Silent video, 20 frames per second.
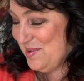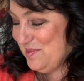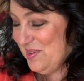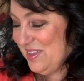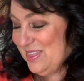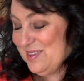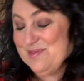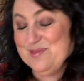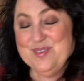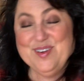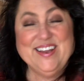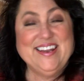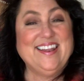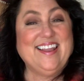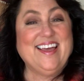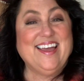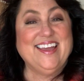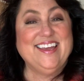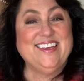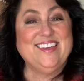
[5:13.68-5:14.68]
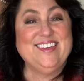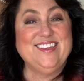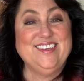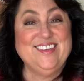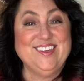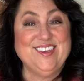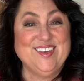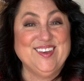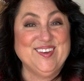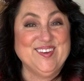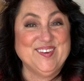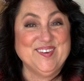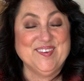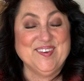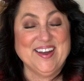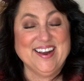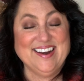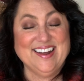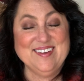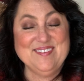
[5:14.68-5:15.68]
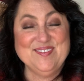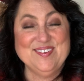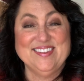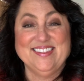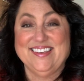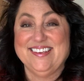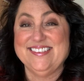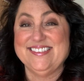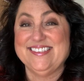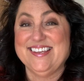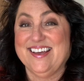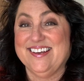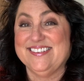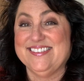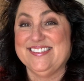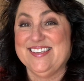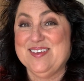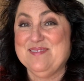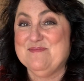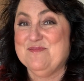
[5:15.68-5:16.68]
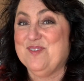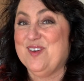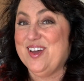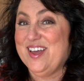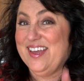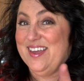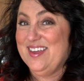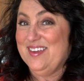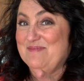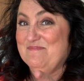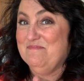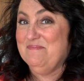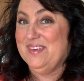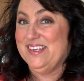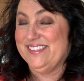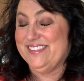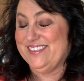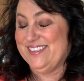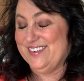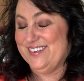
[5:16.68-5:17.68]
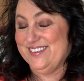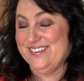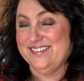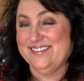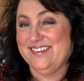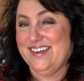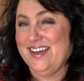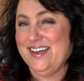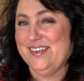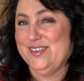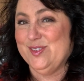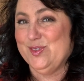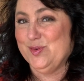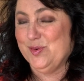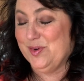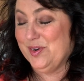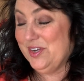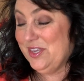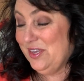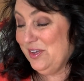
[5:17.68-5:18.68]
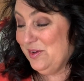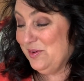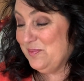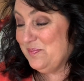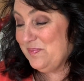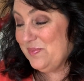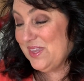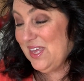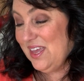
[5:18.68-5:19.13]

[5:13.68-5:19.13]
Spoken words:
With a friend like you. And I feel the exact same way, mister. I adore you.